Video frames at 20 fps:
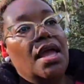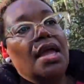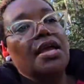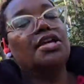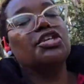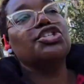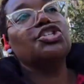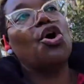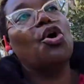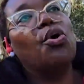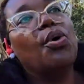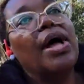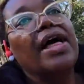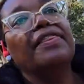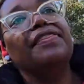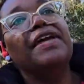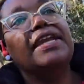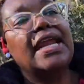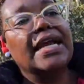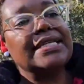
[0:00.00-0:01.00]
So
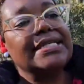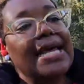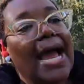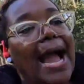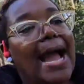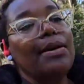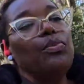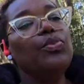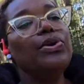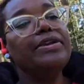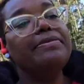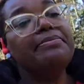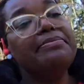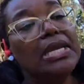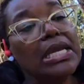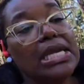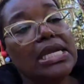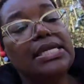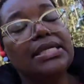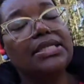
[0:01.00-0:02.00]
the next time we
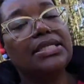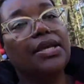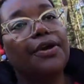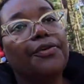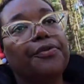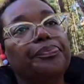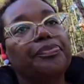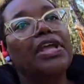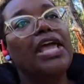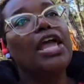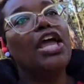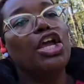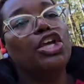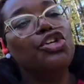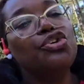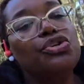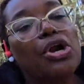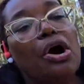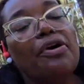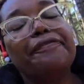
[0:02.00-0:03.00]
meet,
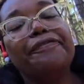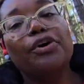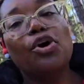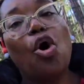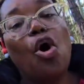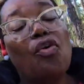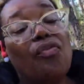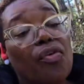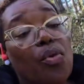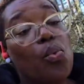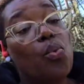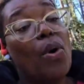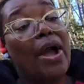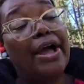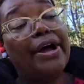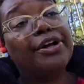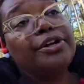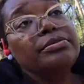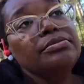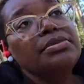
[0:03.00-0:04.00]
you don't feel
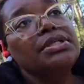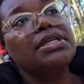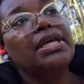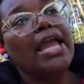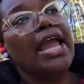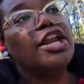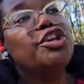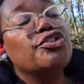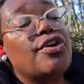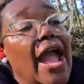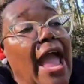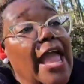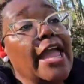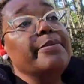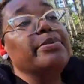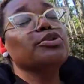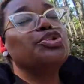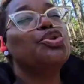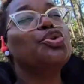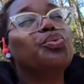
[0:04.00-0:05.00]
overwhelmed and you're
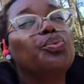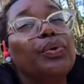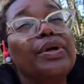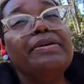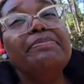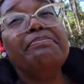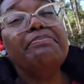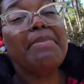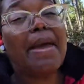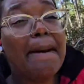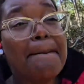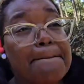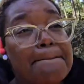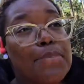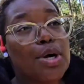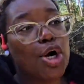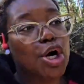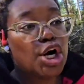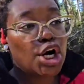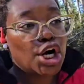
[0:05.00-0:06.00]
able to
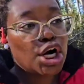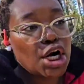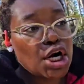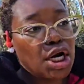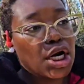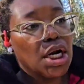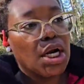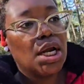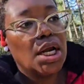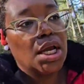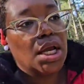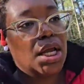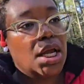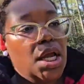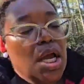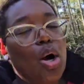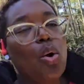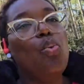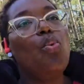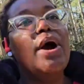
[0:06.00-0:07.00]
remember
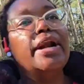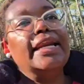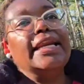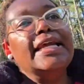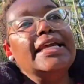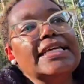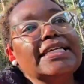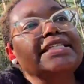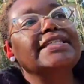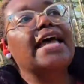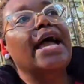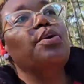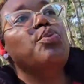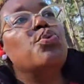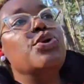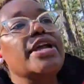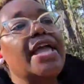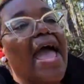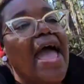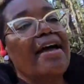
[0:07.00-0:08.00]
what it is that
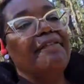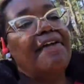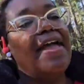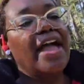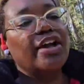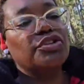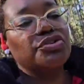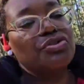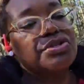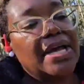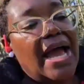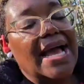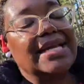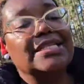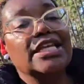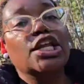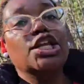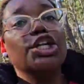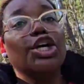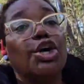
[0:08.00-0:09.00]
we have exercised
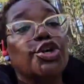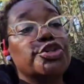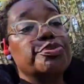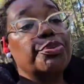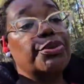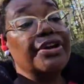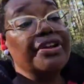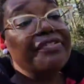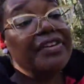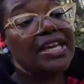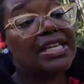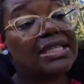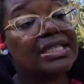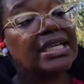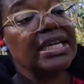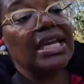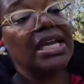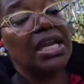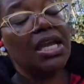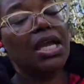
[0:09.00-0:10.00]
and learned
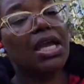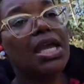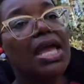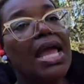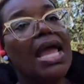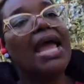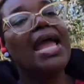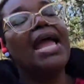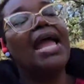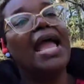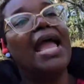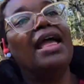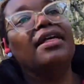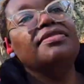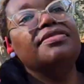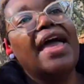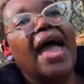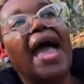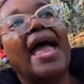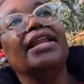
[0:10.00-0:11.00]
previously, and
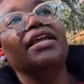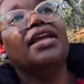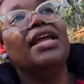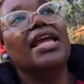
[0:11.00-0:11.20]
that